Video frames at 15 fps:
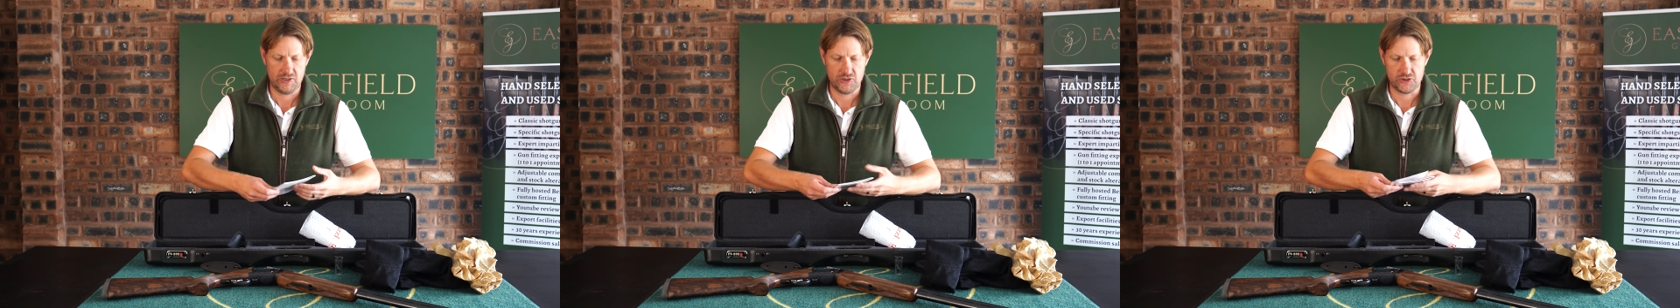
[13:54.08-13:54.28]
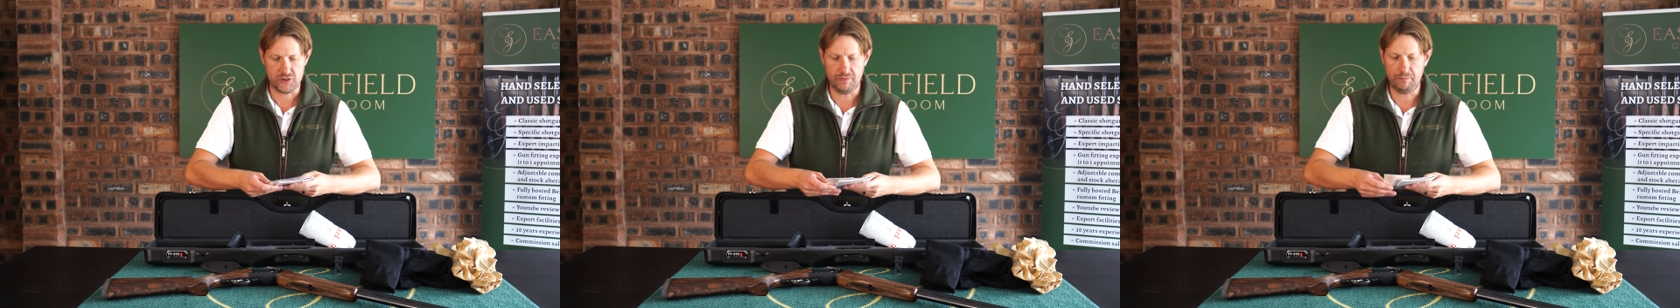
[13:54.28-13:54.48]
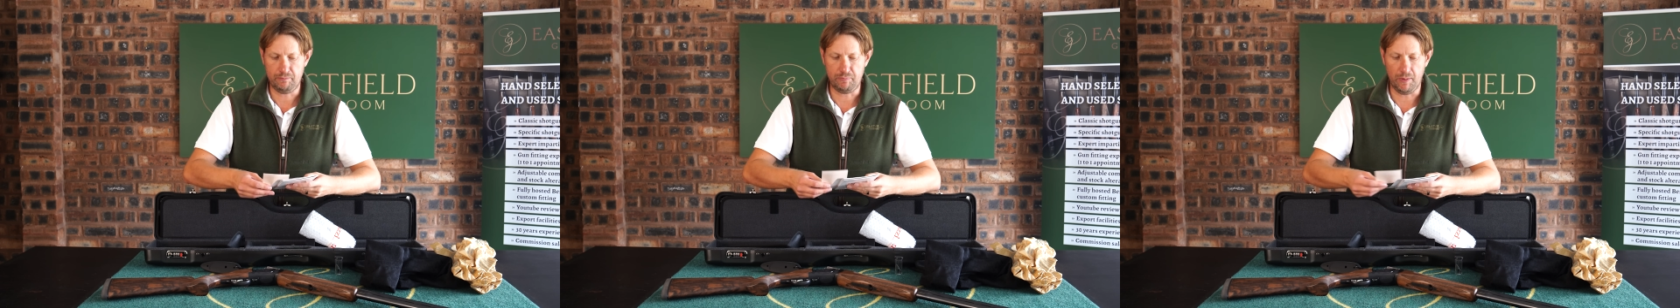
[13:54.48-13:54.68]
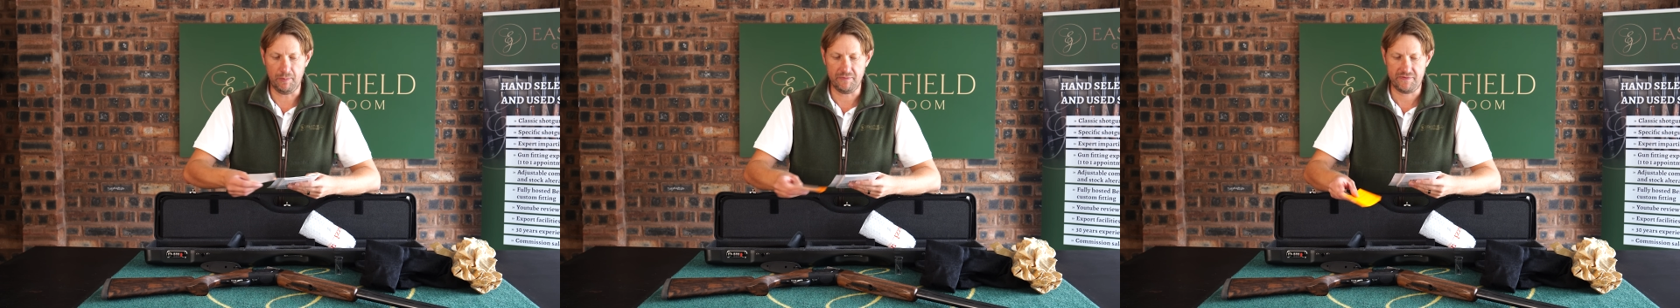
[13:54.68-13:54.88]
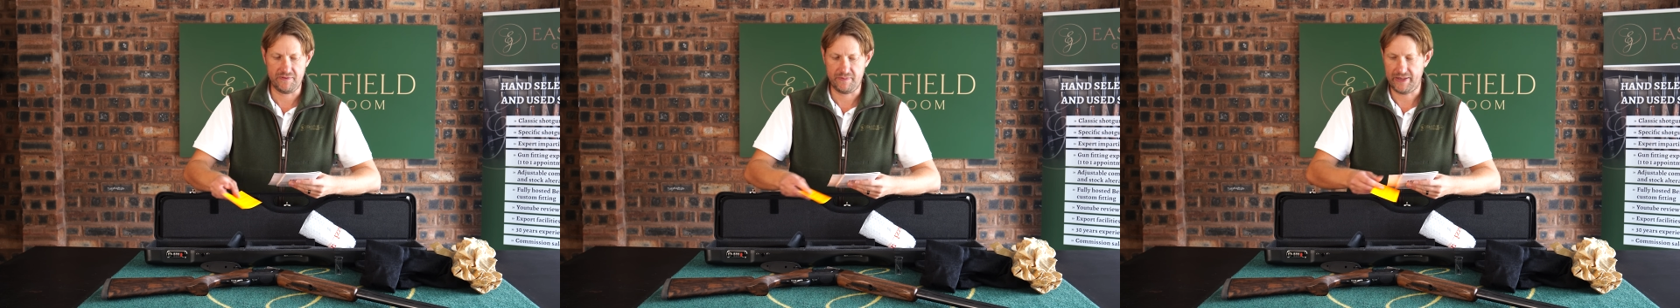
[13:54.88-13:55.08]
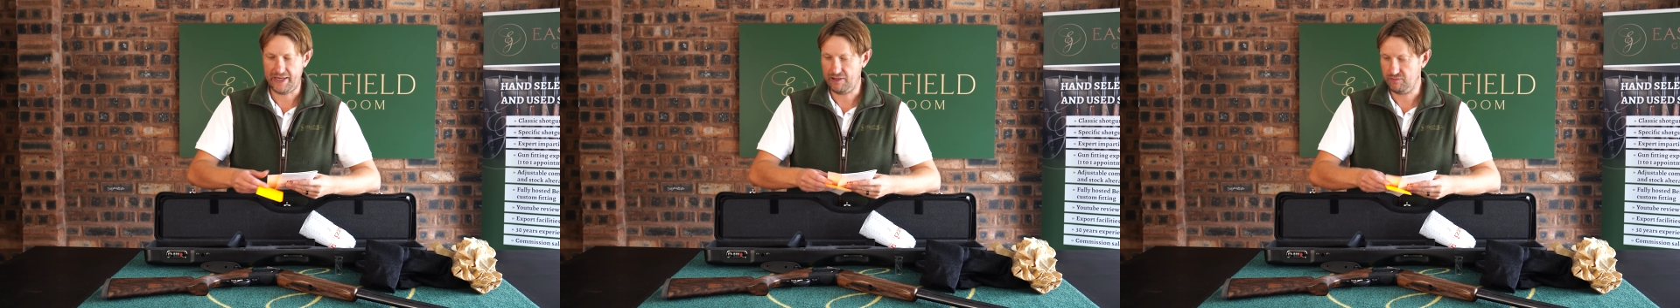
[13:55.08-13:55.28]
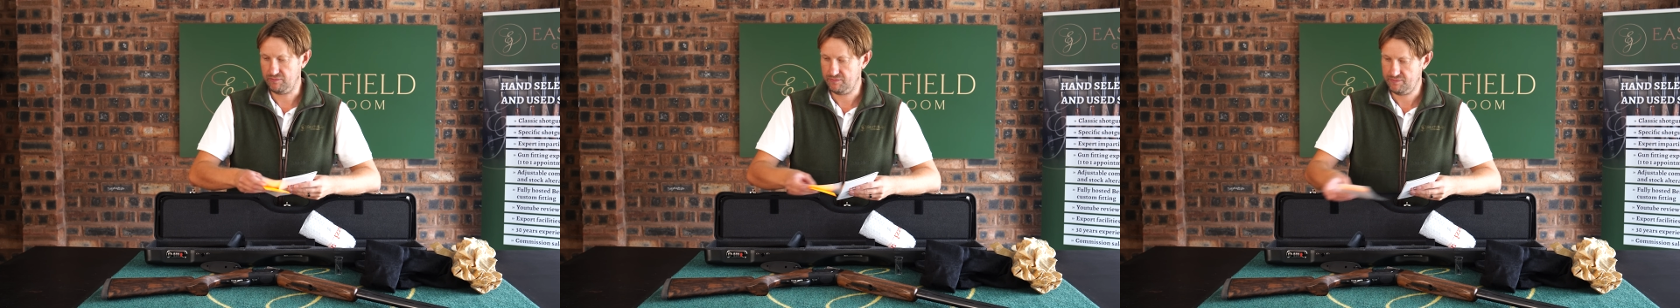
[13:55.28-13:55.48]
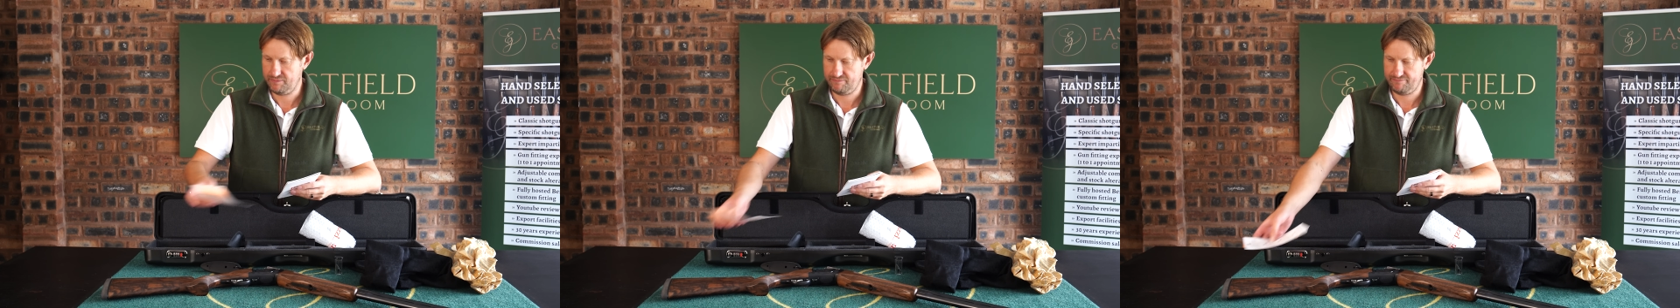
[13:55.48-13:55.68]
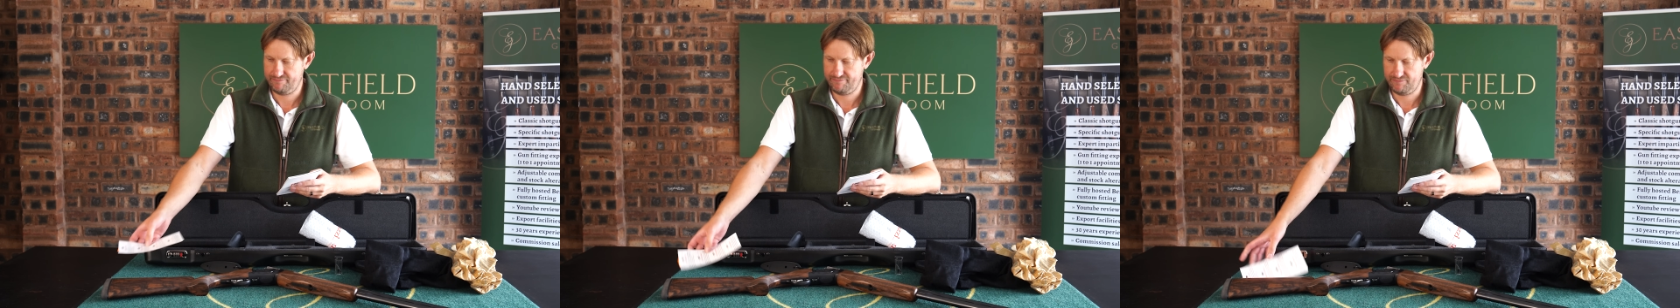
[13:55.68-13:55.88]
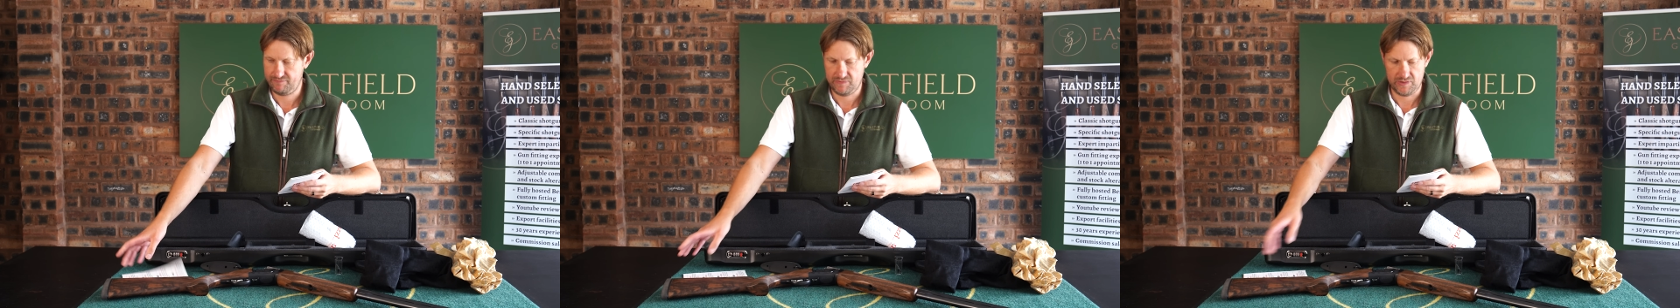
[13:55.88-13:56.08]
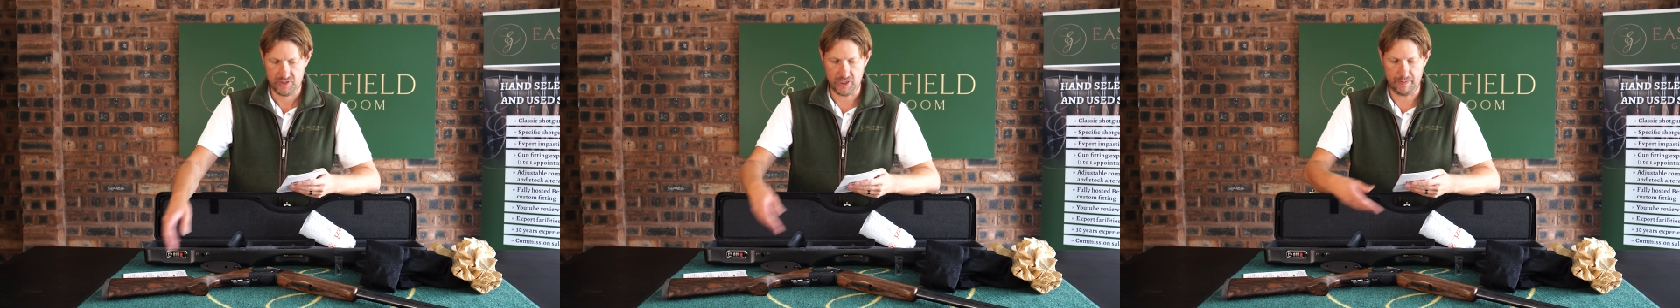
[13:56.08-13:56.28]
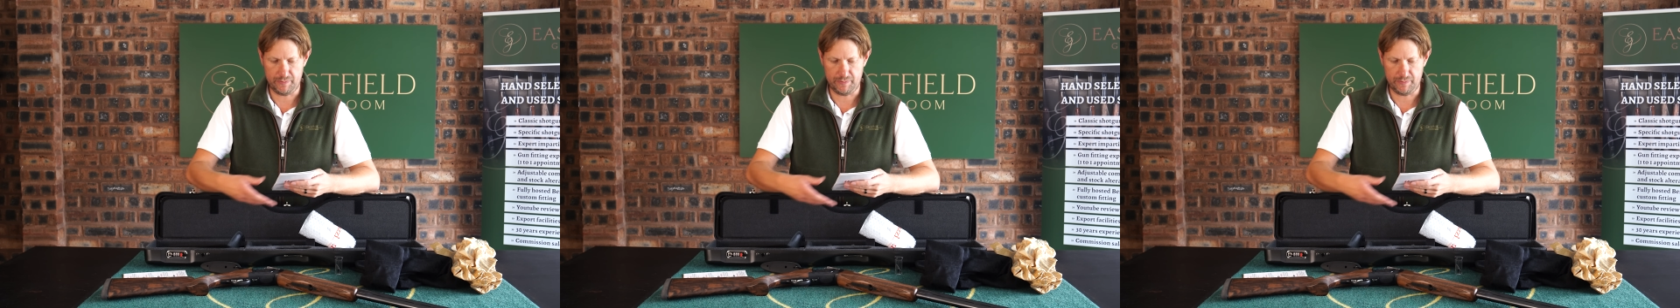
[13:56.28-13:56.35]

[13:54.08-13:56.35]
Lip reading: some bump about not